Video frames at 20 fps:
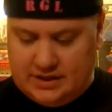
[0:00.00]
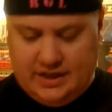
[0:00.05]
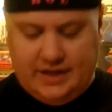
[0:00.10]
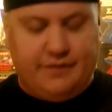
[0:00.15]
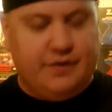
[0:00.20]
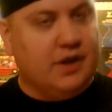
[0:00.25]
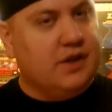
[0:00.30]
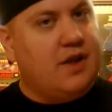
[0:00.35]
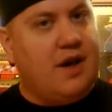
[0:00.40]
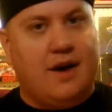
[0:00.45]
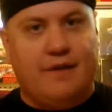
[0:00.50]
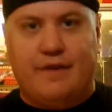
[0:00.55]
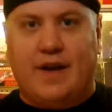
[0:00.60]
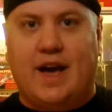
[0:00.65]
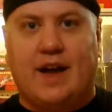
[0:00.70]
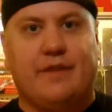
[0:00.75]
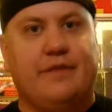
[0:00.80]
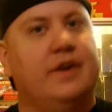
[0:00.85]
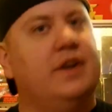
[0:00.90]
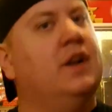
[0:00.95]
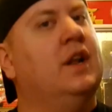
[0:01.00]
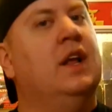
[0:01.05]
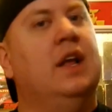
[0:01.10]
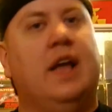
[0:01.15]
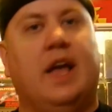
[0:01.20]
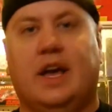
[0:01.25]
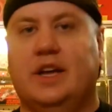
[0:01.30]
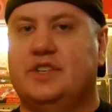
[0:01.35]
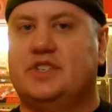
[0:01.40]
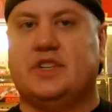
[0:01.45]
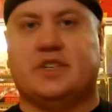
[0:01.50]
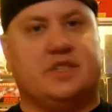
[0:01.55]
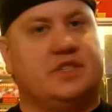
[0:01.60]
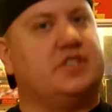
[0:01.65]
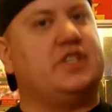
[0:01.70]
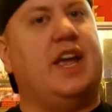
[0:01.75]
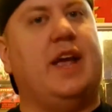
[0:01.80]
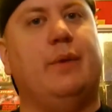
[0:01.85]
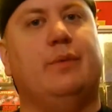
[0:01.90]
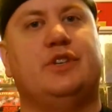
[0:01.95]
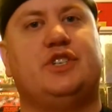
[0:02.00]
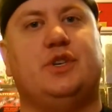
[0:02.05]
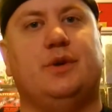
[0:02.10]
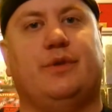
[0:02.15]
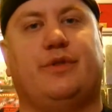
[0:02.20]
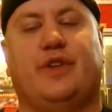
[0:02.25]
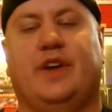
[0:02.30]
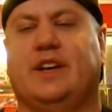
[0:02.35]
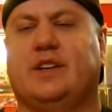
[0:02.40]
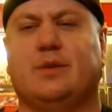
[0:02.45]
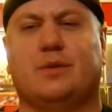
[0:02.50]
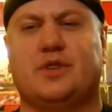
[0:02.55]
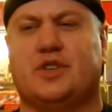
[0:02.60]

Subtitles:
Leave the love out of it and just say what you think.